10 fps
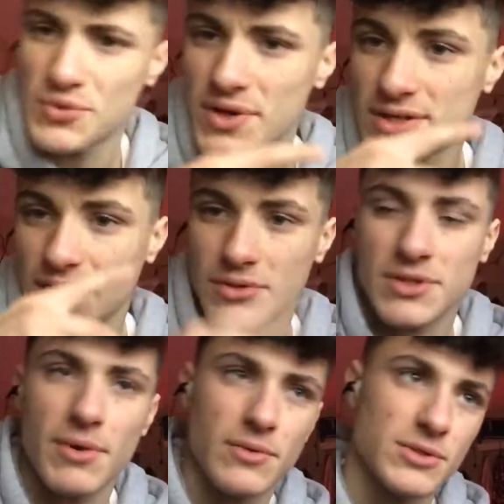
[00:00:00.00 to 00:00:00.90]
tweets. I thought
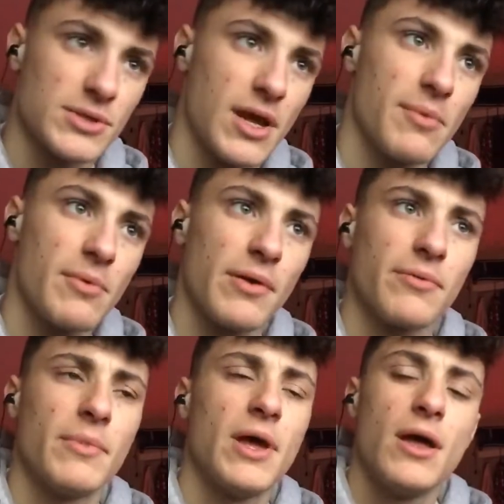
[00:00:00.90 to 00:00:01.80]
somebody was just came in my
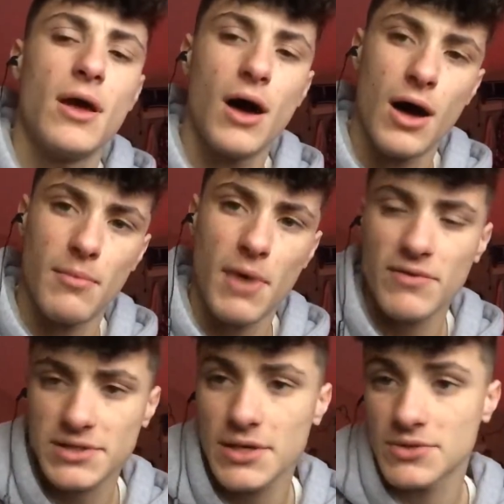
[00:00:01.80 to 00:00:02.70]
room.
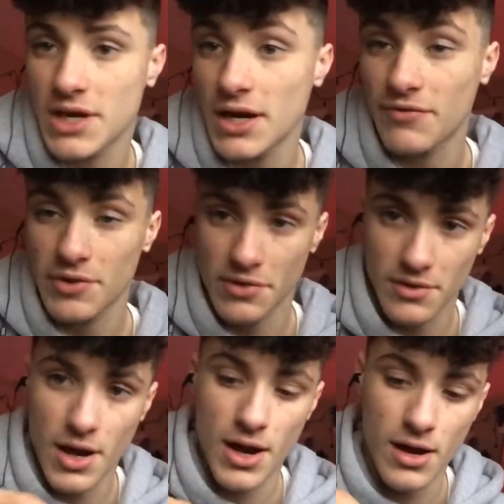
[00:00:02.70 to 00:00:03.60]
Obviously, he was cut
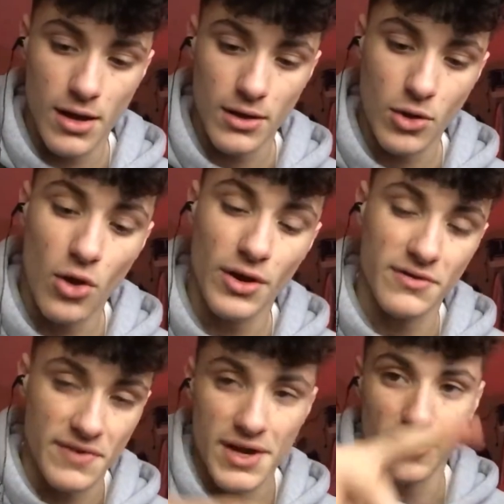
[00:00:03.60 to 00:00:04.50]
after calling a
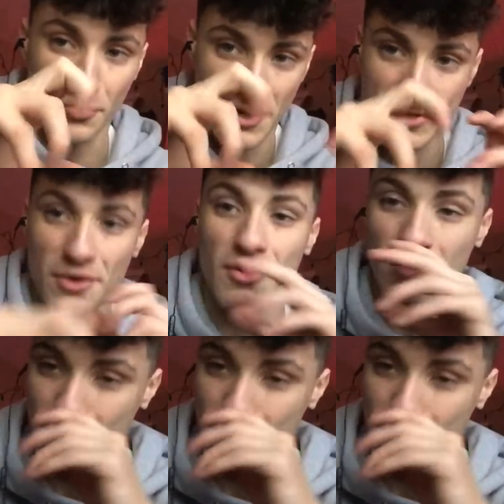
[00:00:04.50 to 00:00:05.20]
fan a retard on